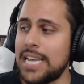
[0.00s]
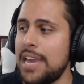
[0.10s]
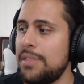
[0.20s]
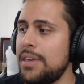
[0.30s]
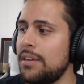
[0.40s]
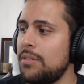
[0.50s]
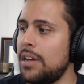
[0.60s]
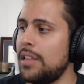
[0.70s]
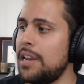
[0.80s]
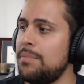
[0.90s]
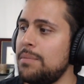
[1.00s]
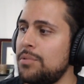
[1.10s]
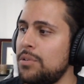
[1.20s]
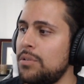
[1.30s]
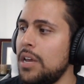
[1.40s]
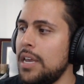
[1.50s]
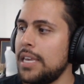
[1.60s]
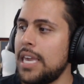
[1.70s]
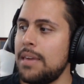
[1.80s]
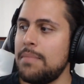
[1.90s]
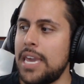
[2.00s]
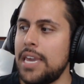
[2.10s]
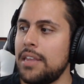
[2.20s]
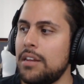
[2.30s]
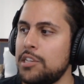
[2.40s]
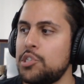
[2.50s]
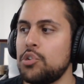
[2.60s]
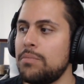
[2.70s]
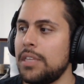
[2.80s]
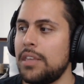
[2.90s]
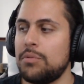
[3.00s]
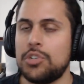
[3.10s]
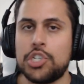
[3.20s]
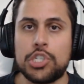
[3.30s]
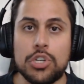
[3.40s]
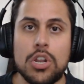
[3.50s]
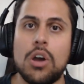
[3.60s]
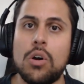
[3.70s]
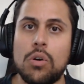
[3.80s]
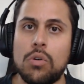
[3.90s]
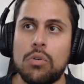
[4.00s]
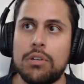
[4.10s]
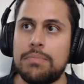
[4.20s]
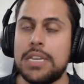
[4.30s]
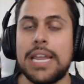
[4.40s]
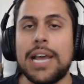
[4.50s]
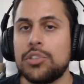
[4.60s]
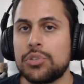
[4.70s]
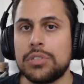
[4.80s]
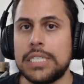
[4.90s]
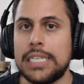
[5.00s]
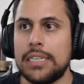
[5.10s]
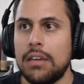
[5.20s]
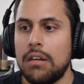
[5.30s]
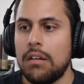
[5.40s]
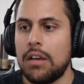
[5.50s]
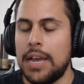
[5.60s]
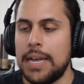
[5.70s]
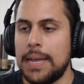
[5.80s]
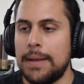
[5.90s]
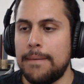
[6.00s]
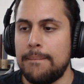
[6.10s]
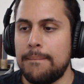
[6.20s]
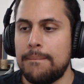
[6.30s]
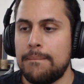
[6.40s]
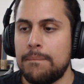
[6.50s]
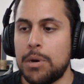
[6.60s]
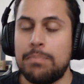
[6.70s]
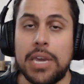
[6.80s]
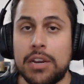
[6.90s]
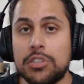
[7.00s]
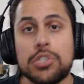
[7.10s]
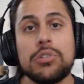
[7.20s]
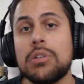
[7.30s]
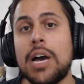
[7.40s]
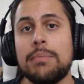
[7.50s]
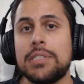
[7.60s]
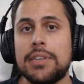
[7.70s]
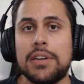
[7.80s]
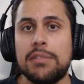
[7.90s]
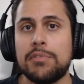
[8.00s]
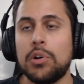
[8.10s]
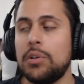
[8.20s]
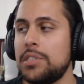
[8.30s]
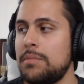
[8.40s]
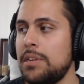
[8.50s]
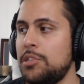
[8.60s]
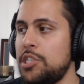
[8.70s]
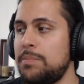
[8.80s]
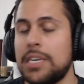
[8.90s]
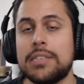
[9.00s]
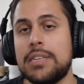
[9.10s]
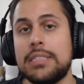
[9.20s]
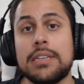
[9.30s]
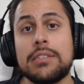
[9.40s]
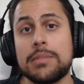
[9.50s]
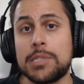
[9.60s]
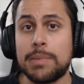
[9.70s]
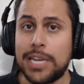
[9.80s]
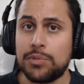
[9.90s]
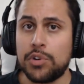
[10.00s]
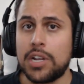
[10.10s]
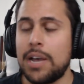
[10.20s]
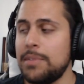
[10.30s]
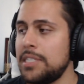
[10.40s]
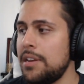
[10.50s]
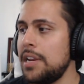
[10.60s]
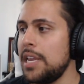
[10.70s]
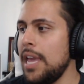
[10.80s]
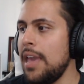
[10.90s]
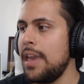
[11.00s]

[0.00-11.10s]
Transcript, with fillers: I think a lot of people came in assuming they would just know or be naturally um, prepared to do commentary for Ultimate just because they did some Smash 4 commentary.